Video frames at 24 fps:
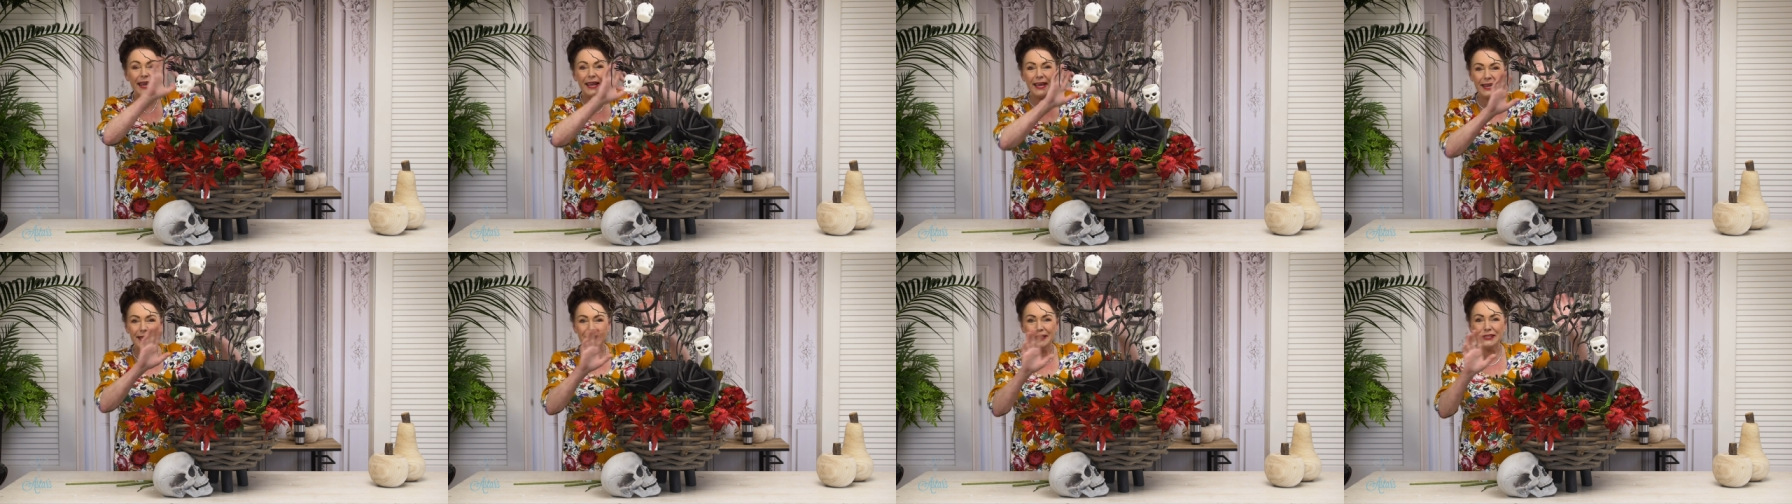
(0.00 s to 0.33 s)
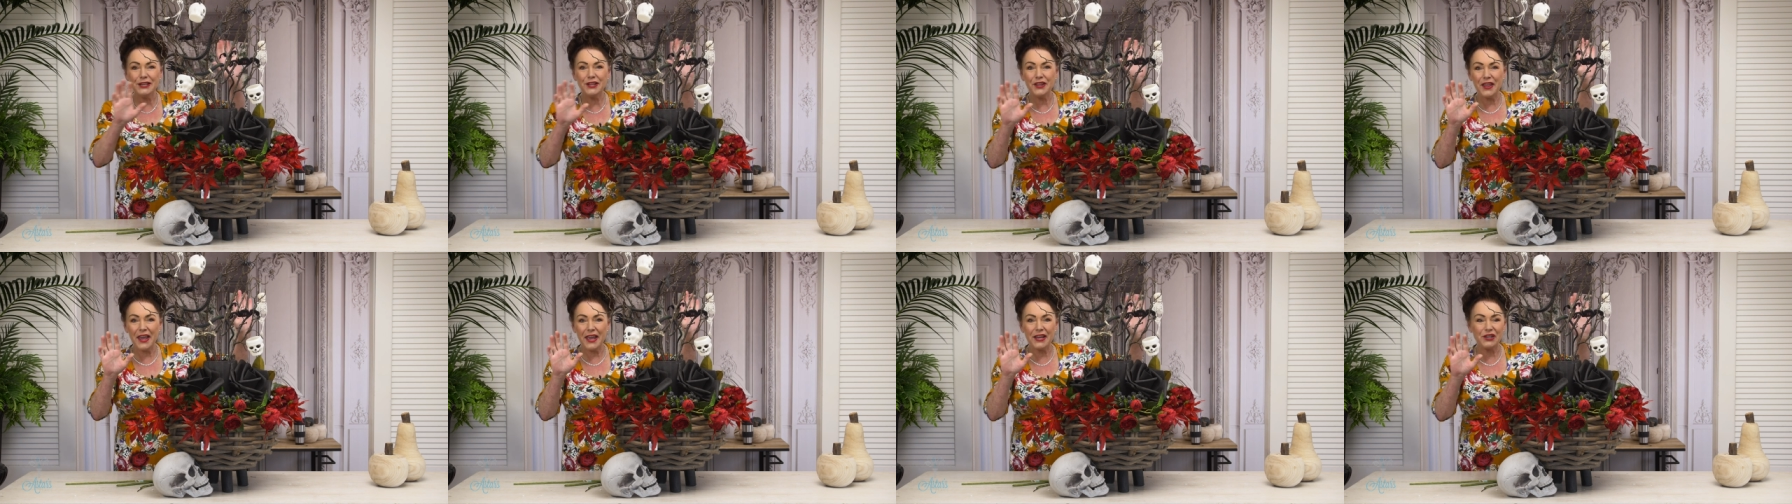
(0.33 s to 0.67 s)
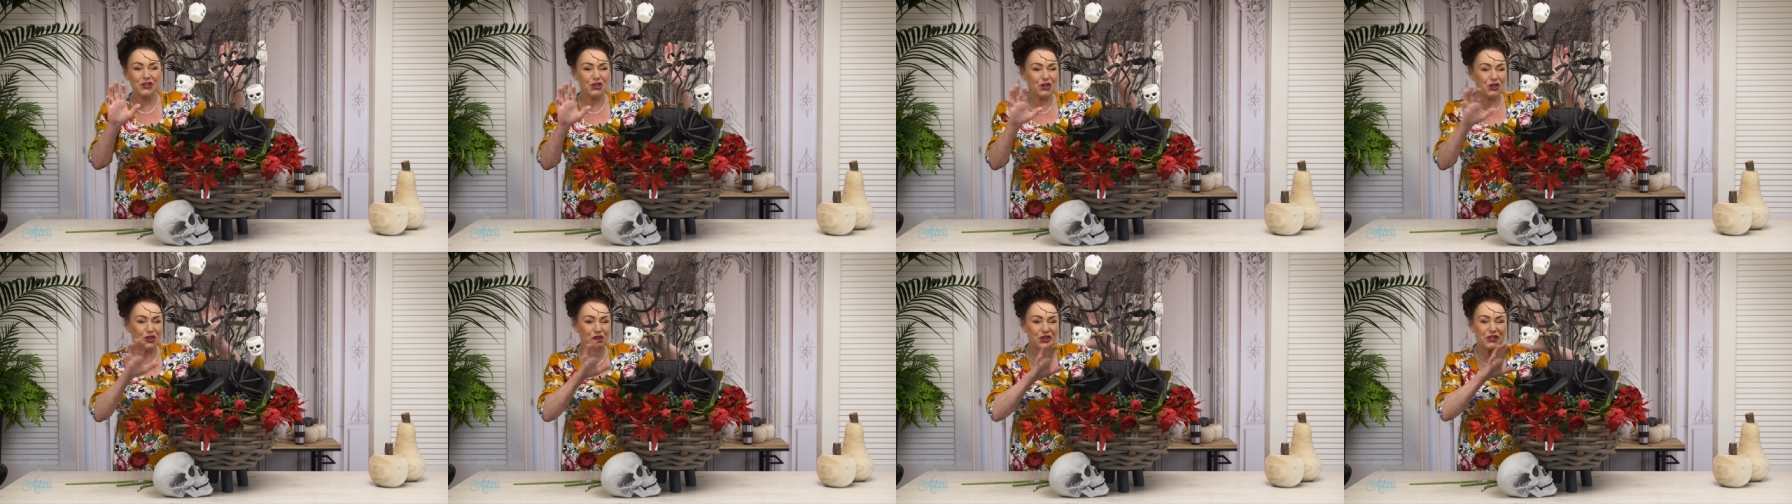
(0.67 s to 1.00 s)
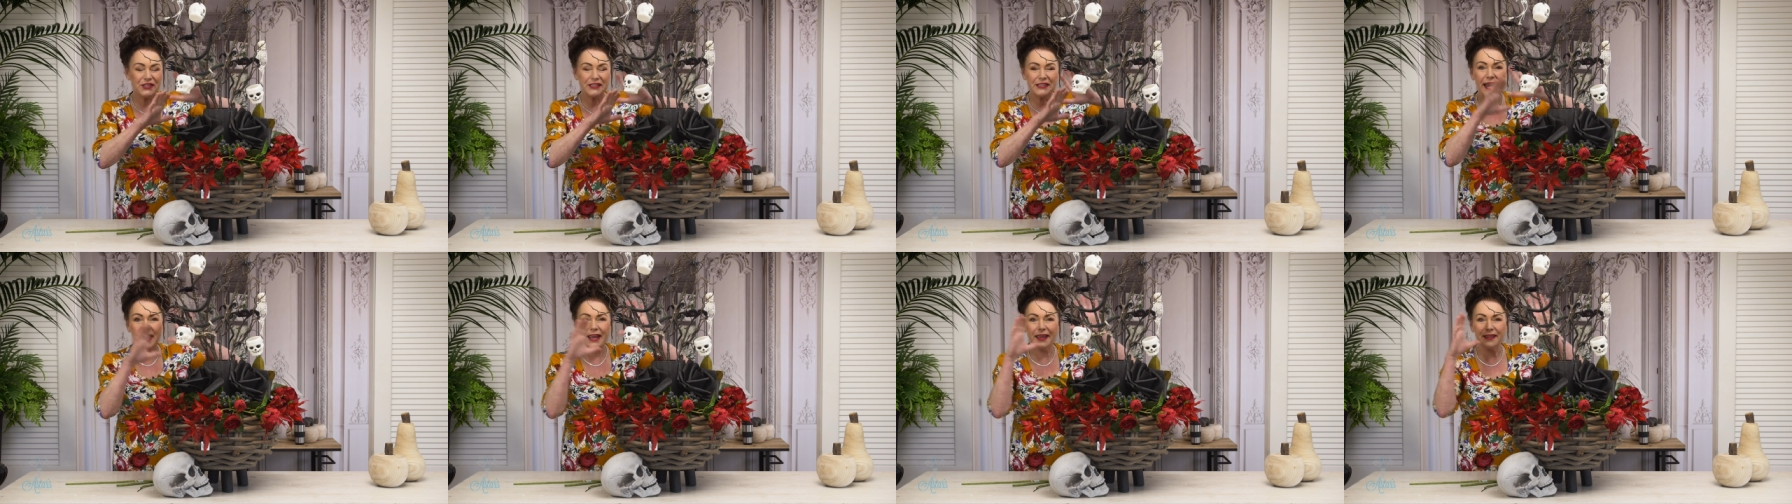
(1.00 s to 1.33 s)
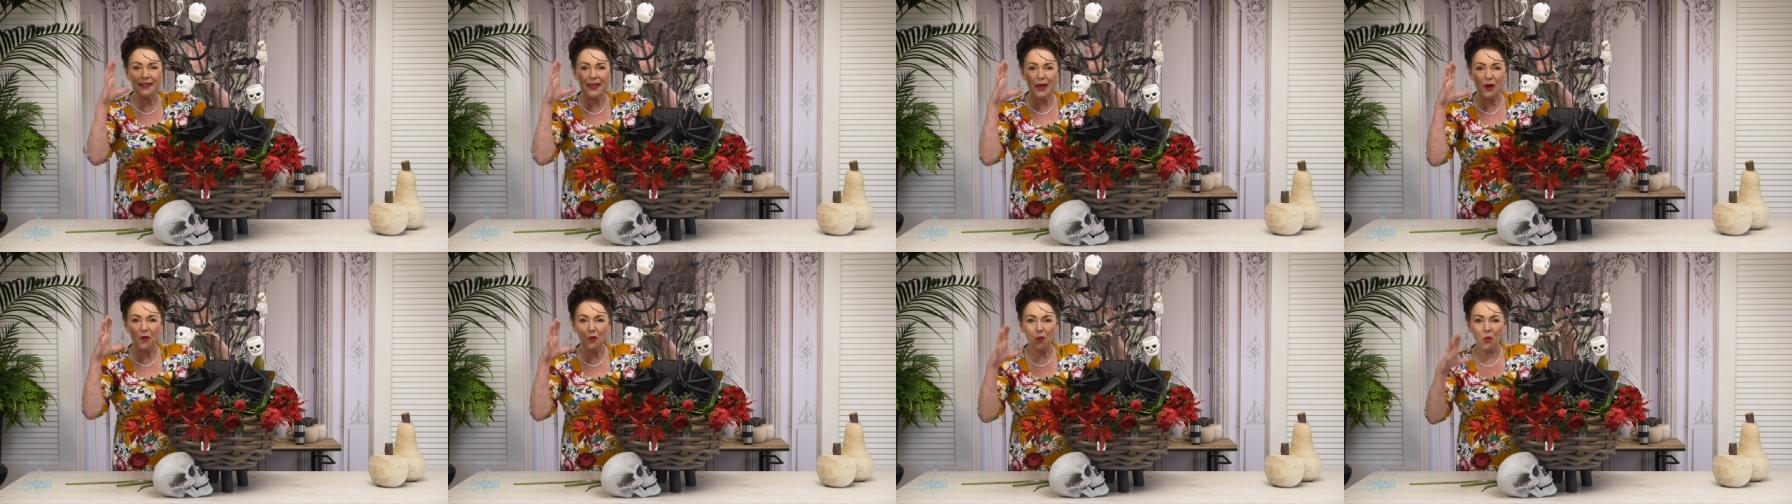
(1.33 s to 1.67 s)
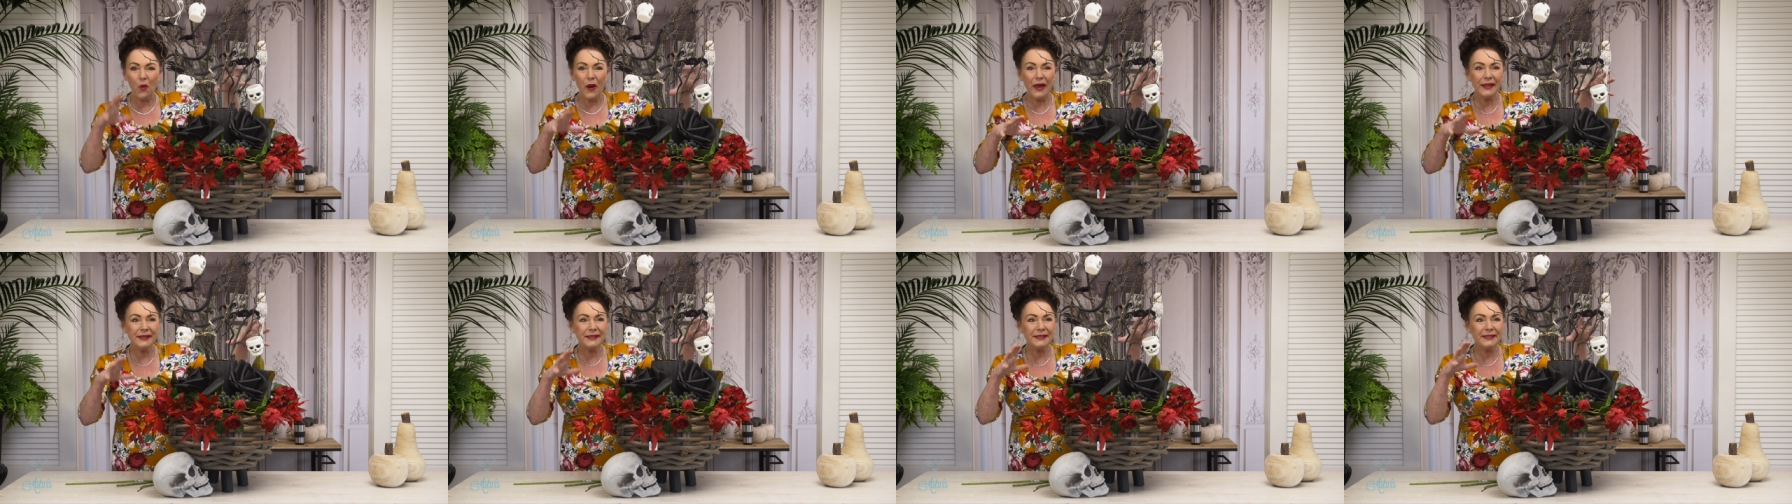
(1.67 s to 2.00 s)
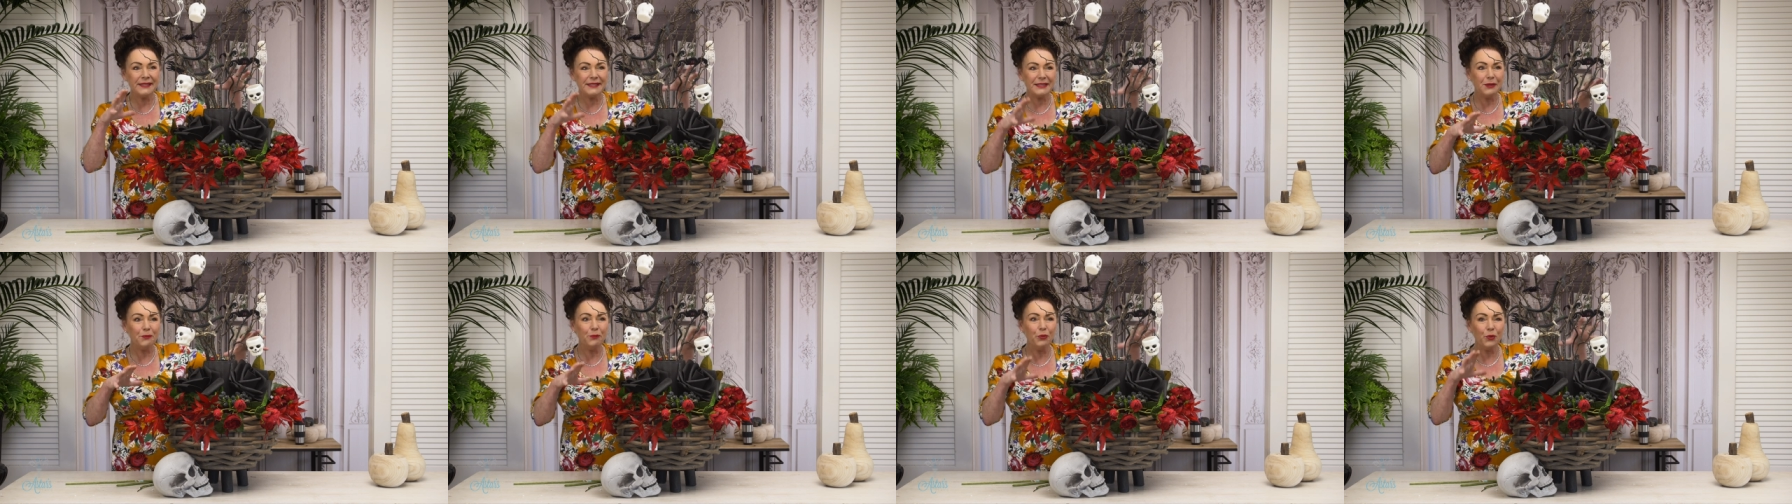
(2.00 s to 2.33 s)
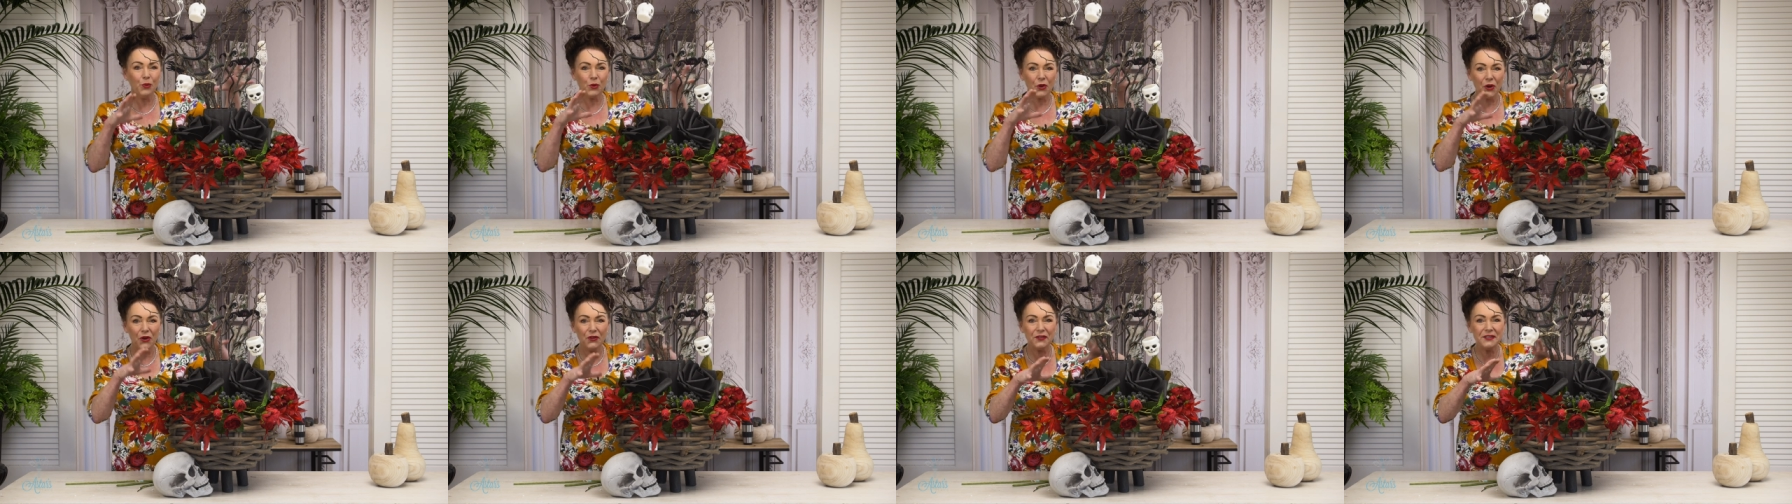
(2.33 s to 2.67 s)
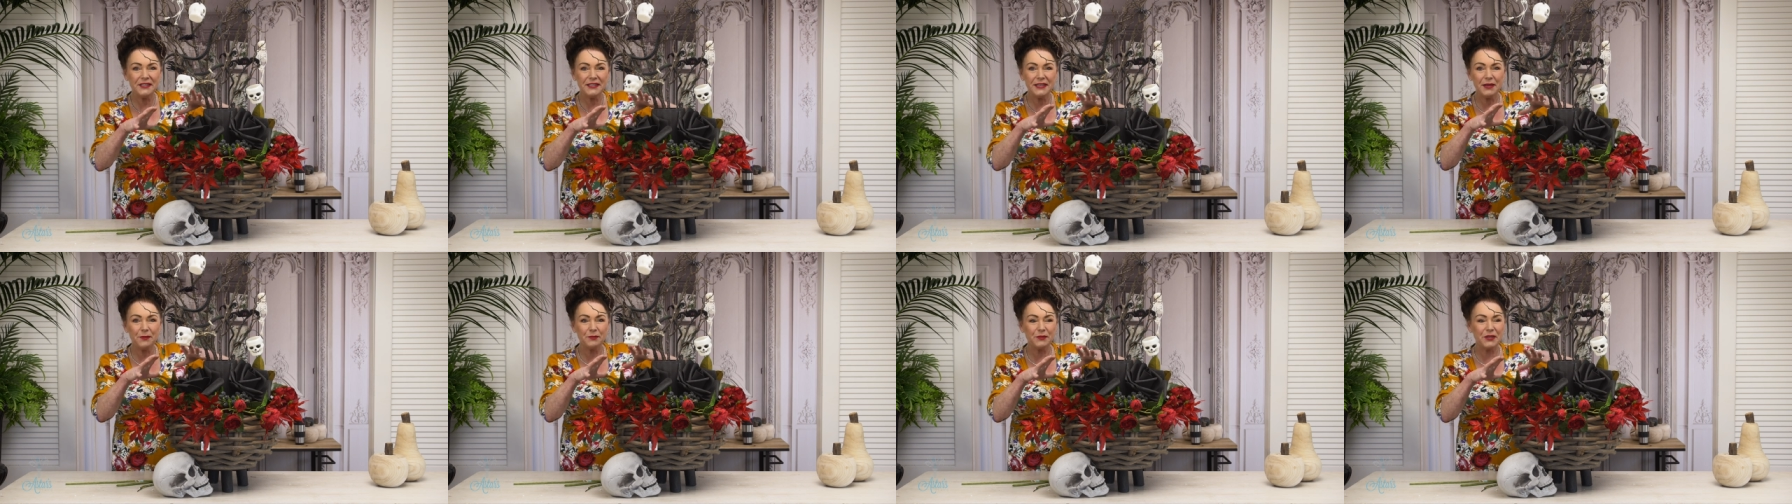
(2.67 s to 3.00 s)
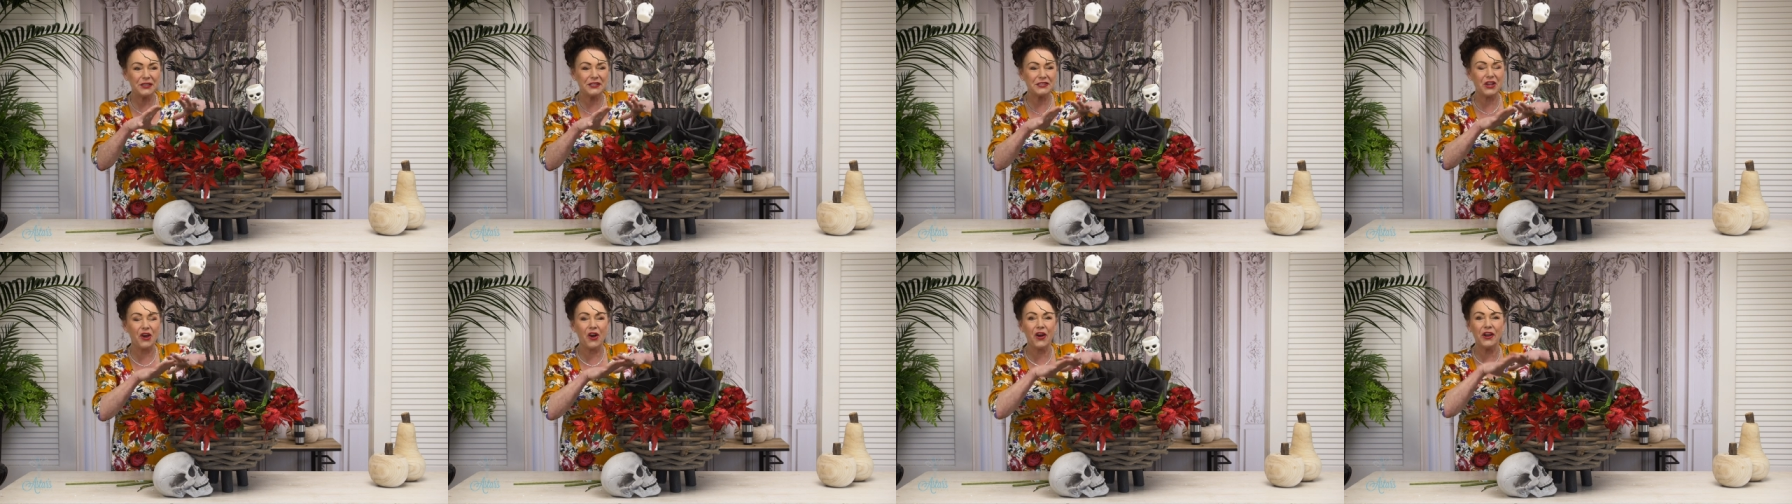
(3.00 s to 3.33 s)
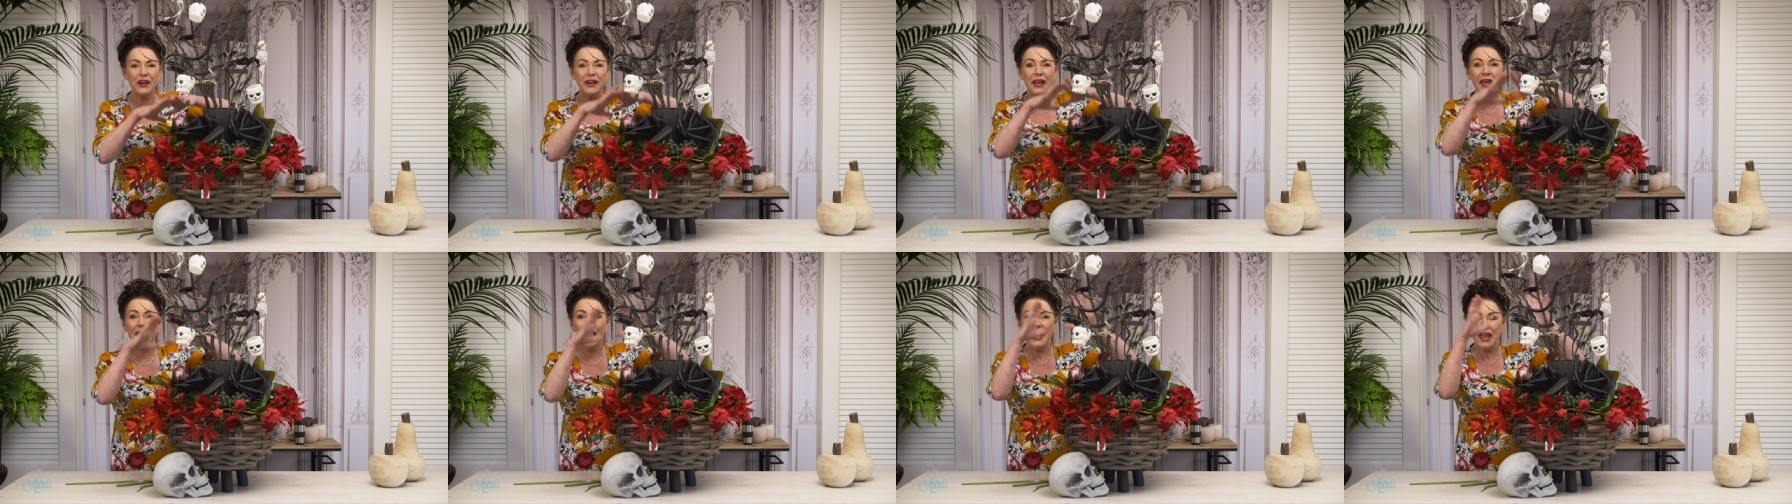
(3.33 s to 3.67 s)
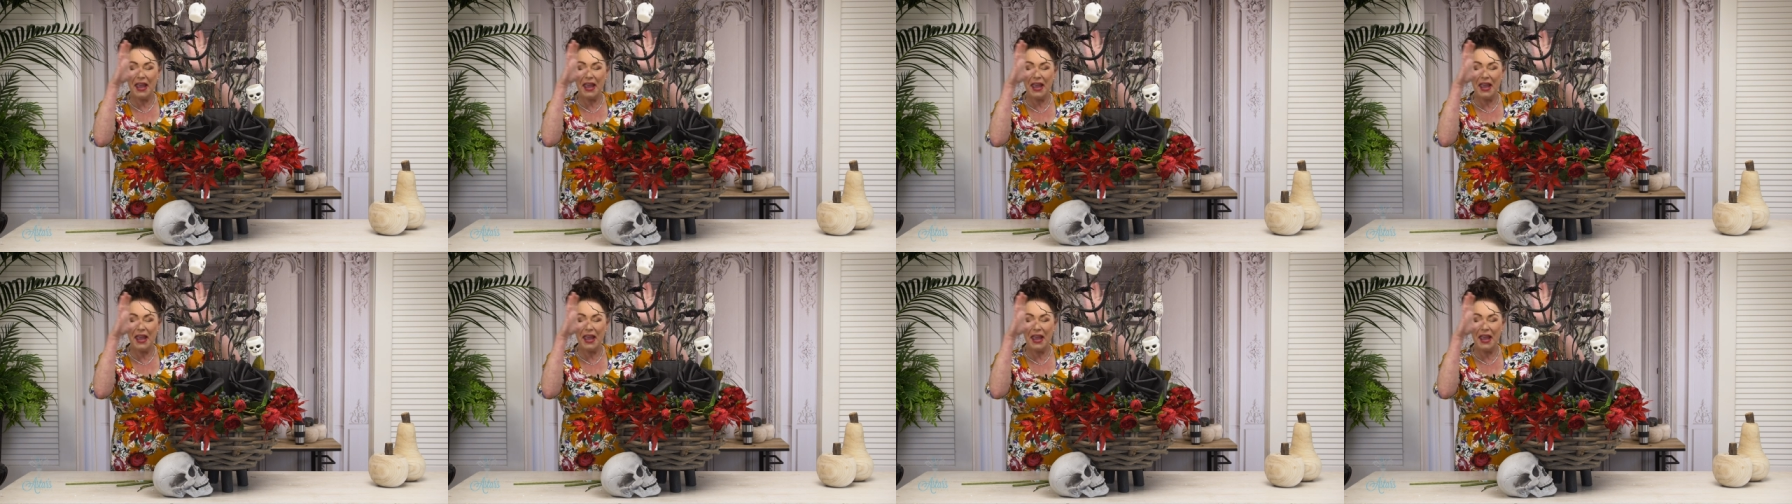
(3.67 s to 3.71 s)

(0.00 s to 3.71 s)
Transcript: into that to just take that one simple concept design